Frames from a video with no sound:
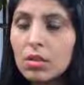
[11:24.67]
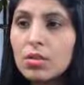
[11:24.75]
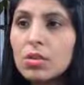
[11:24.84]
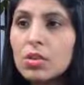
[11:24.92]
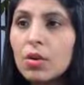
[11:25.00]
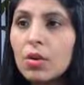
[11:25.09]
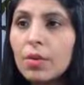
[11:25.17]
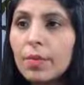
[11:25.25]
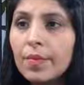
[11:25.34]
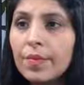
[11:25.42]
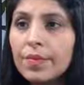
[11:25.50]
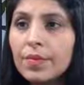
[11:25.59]
So
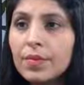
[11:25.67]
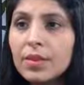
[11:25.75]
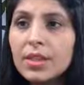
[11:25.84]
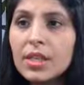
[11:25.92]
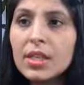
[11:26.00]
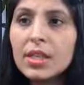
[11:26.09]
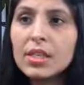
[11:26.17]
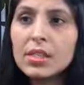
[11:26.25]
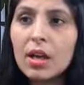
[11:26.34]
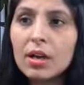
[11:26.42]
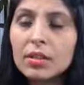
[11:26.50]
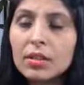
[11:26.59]
these are